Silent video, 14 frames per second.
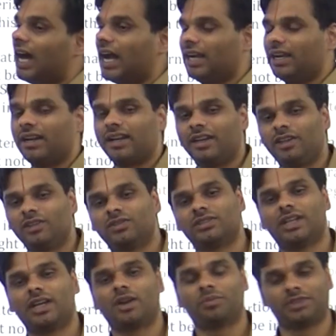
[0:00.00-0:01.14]
and reduce
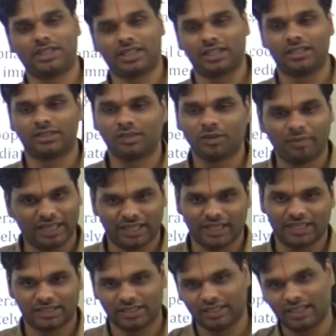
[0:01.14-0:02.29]
their obstacles to
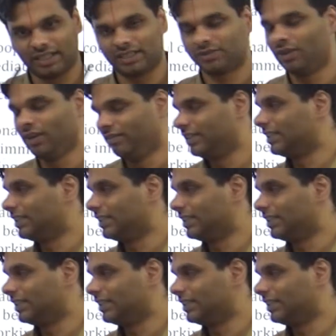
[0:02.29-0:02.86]
migration. That is what